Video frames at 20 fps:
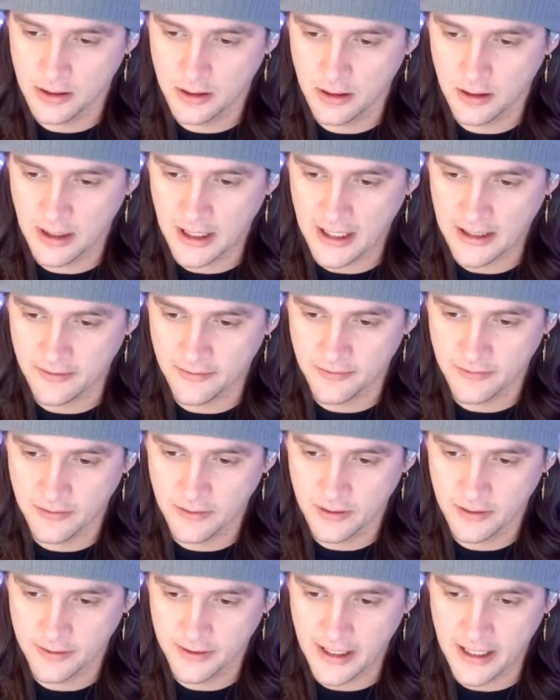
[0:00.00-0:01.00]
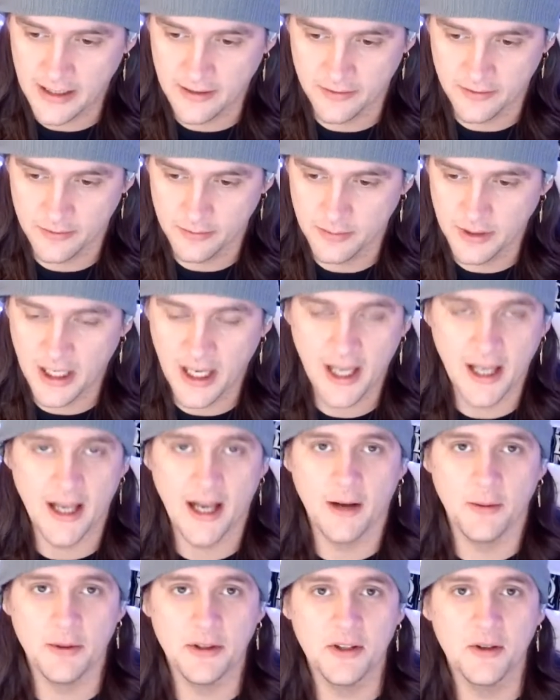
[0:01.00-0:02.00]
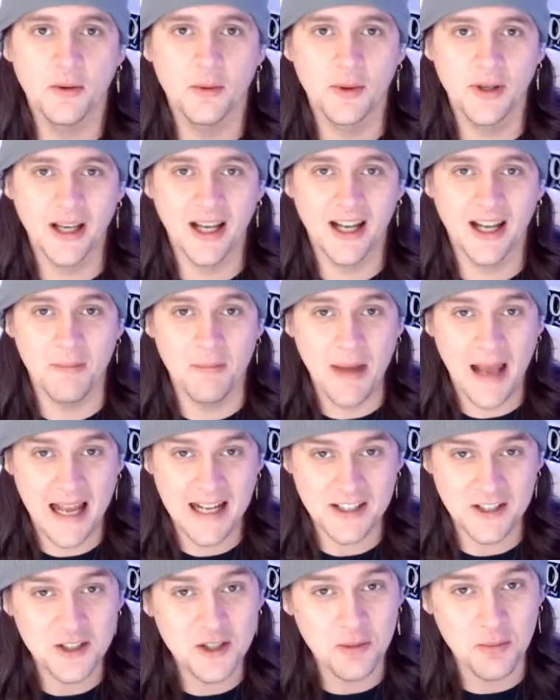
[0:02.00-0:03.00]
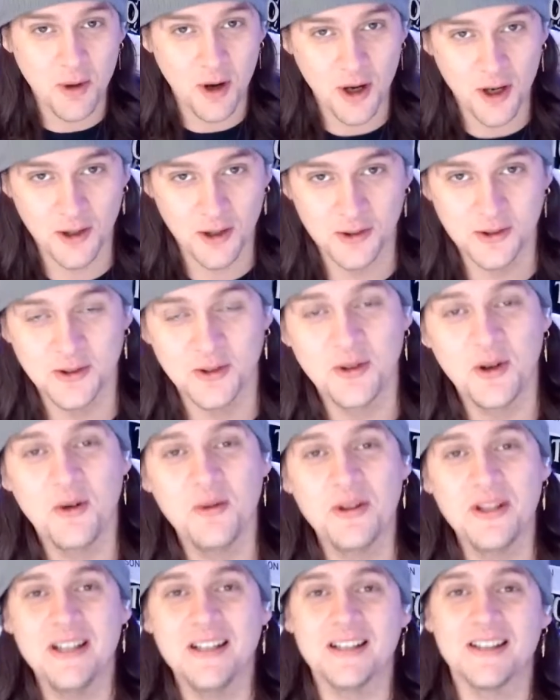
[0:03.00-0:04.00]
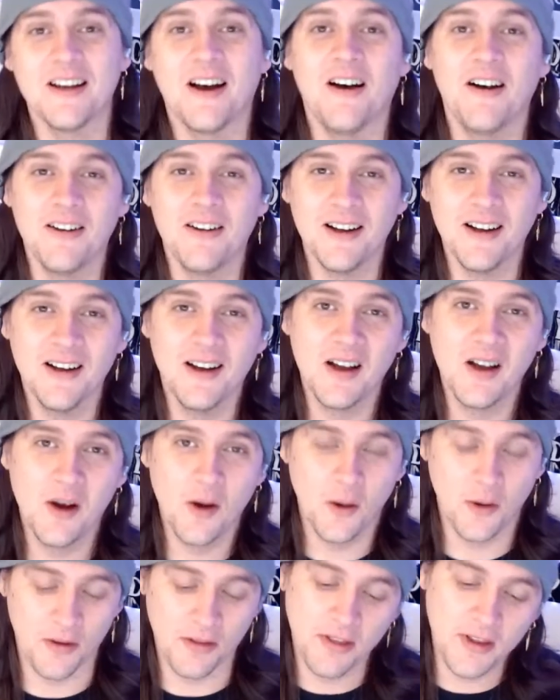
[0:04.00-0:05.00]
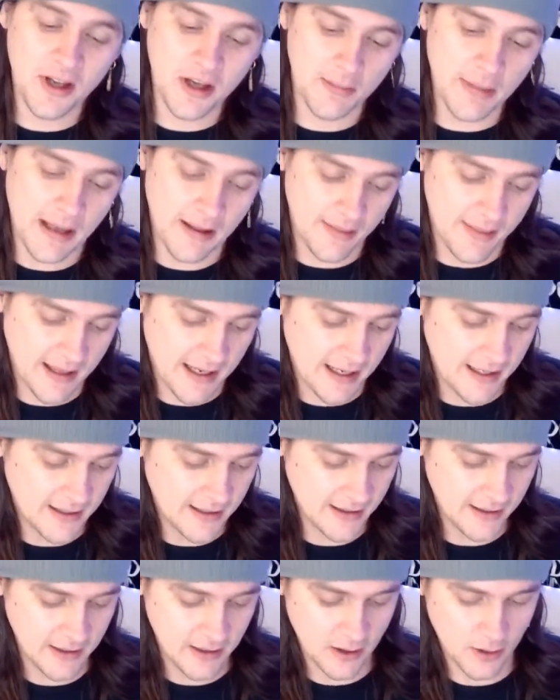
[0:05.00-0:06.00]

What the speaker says: life. But hey, how we doing? We got a match tomorrow, so no need to talk or think about that.